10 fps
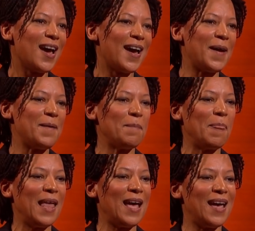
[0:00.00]

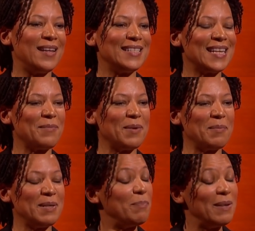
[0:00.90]
And
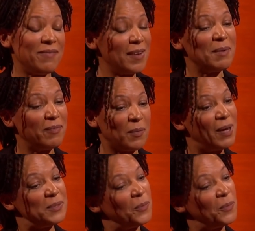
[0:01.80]
we'd been filming for quite a